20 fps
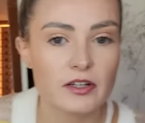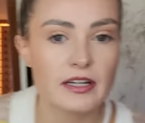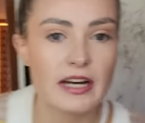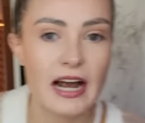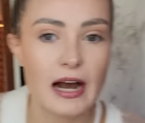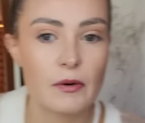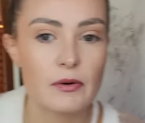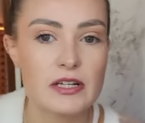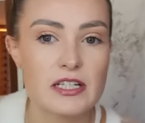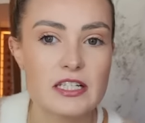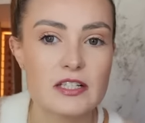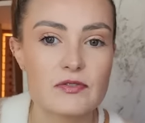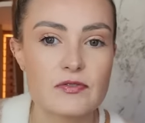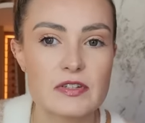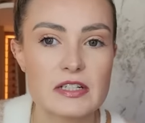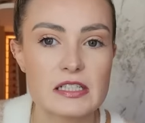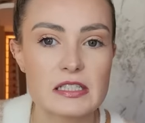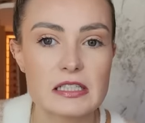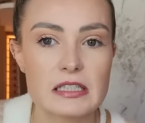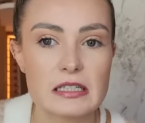and how he's
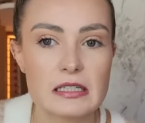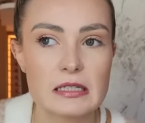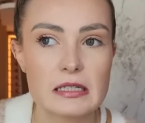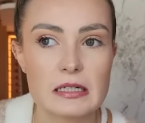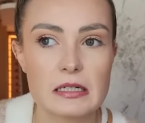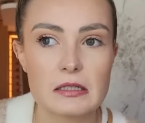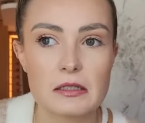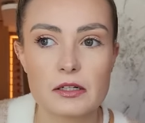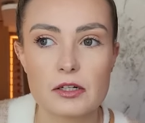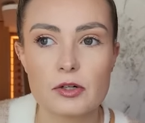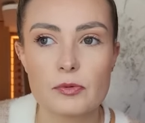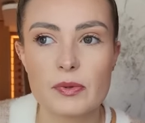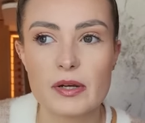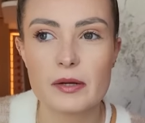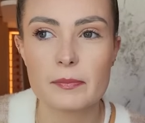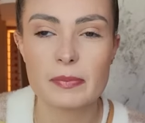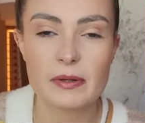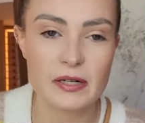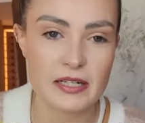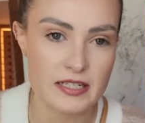feeling in a little
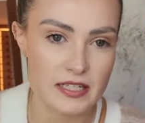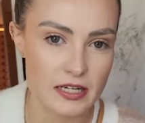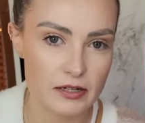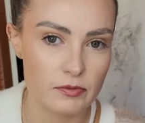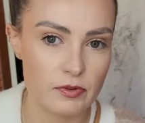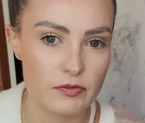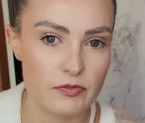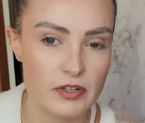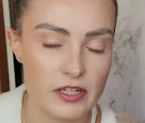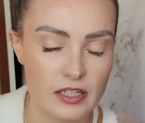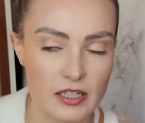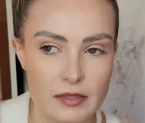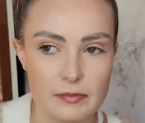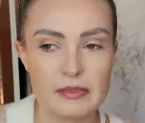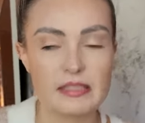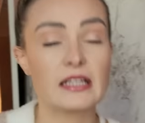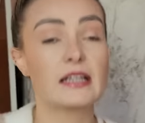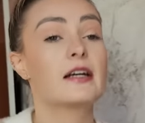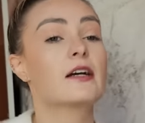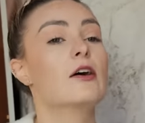bit. When I say reveal, I
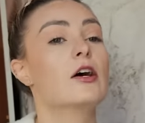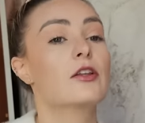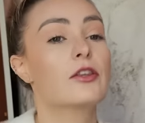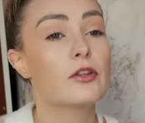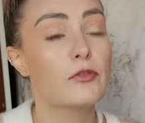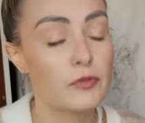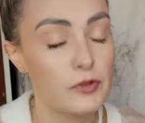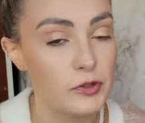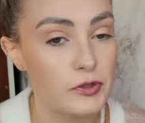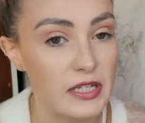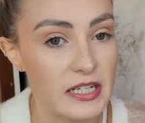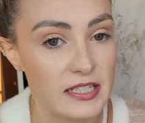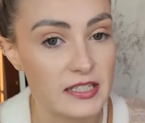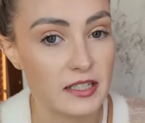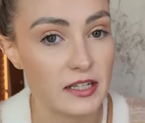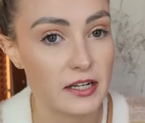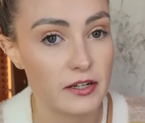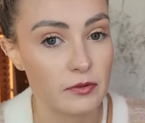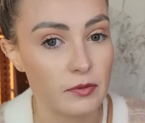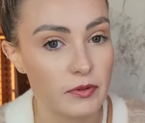mean like the few days
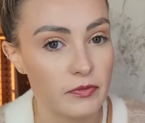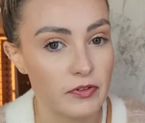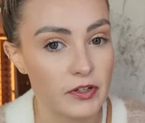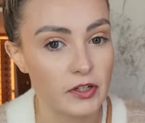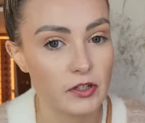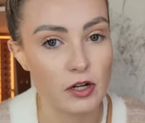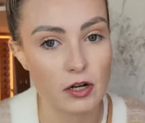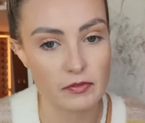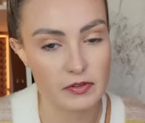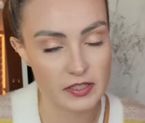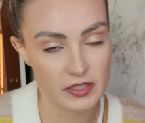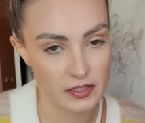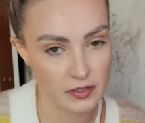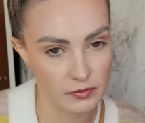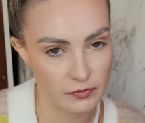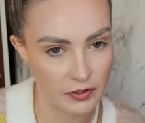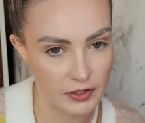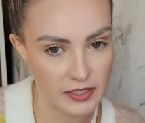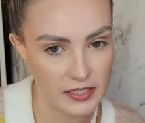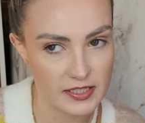later reveal. Obviously,
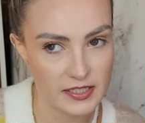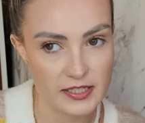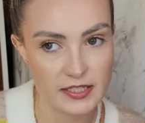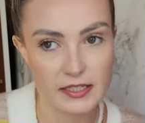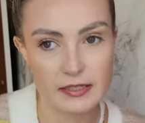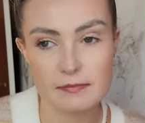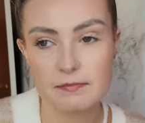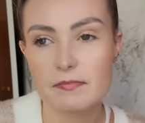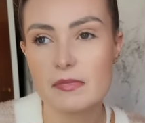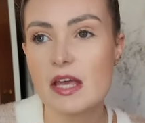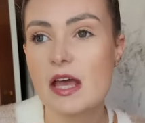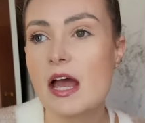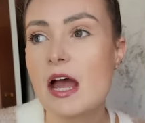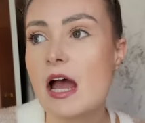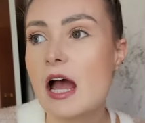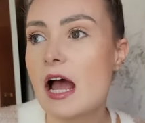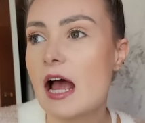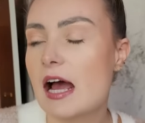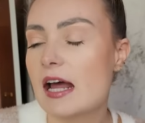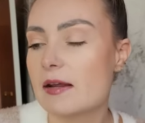you've already seen it.
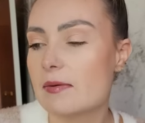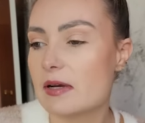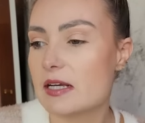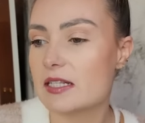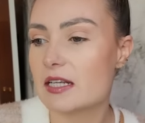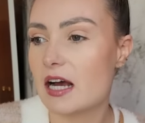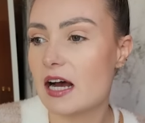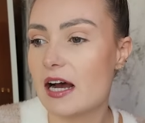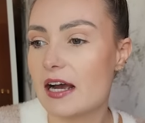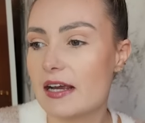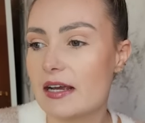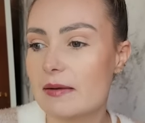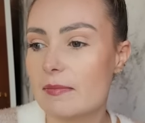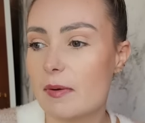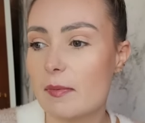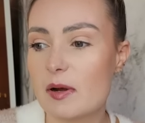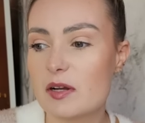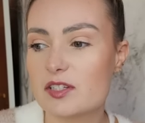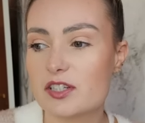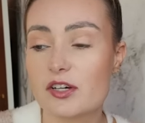Anyways, I am
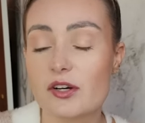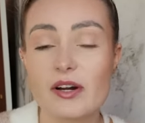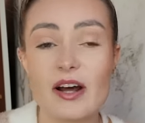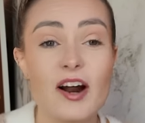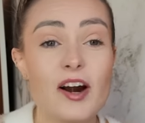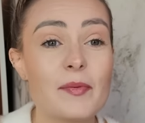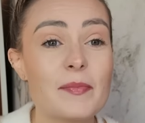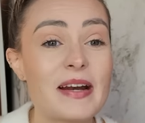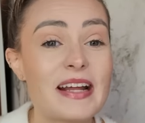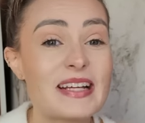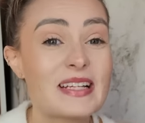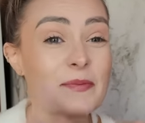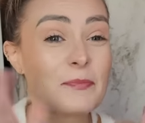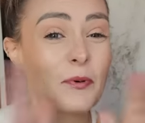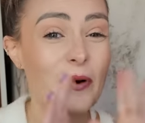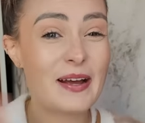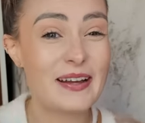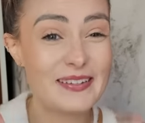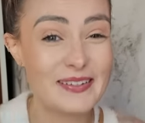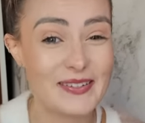about to go to HairByArmineh's
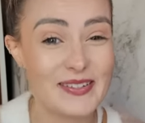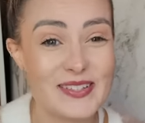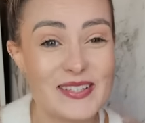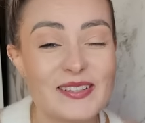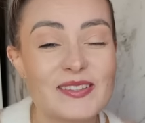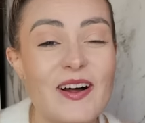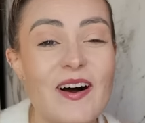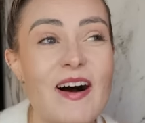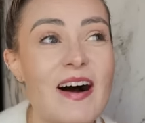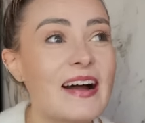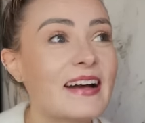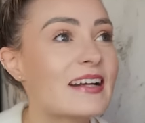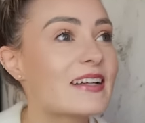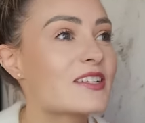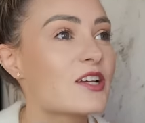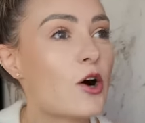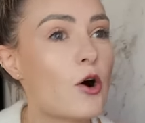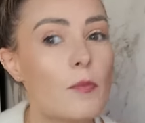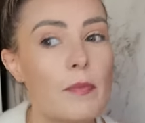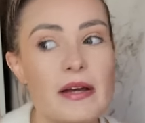brand new salon.
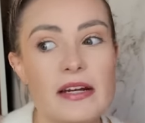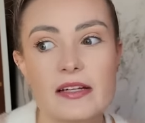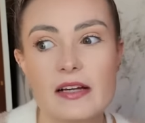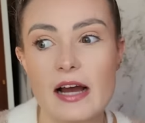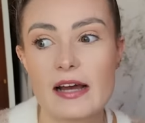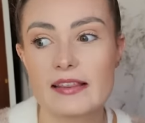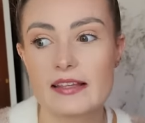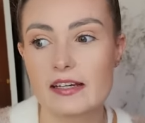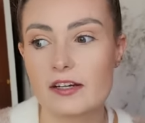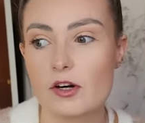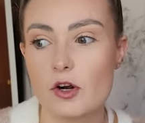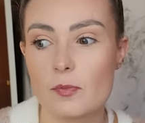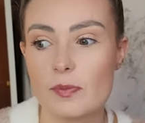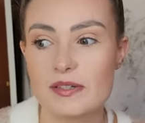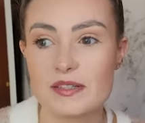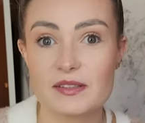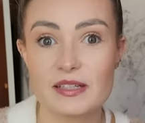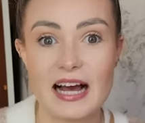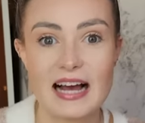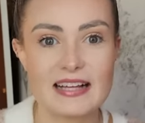It's open, I think it
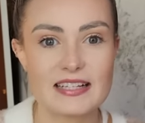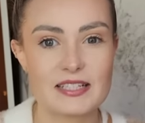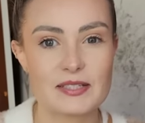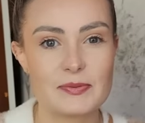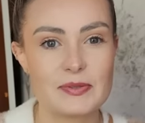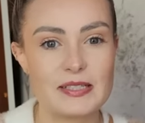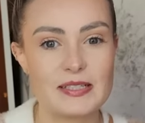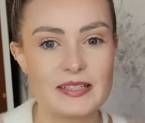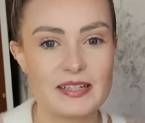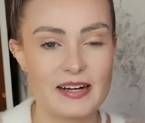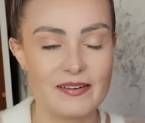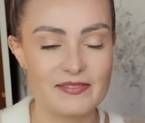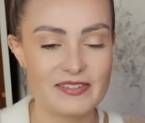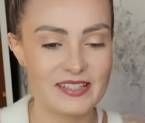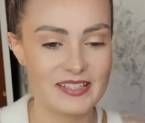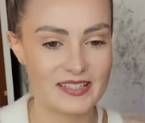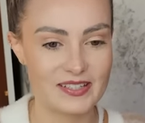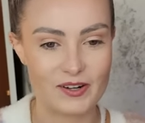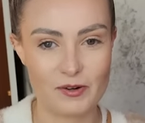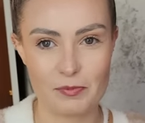opened last week. I'm
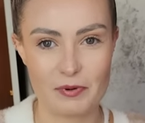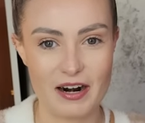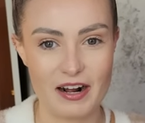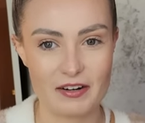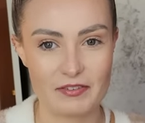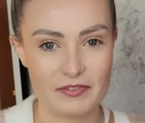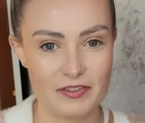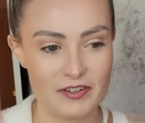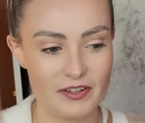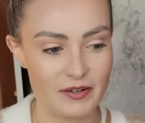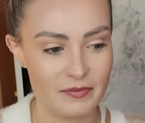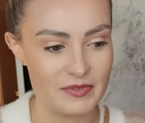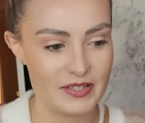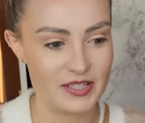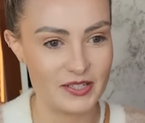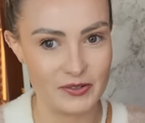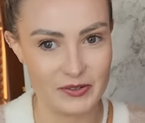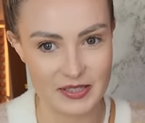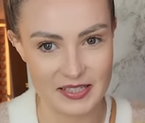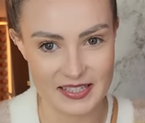just so proud of her and I'm
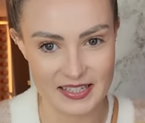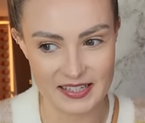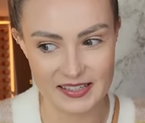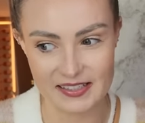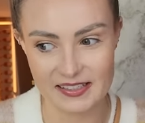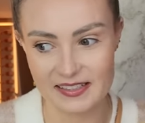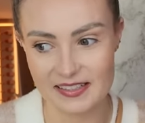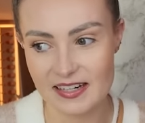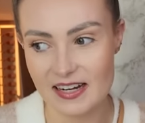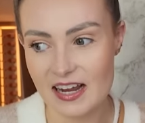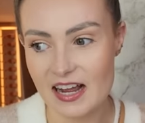so excited.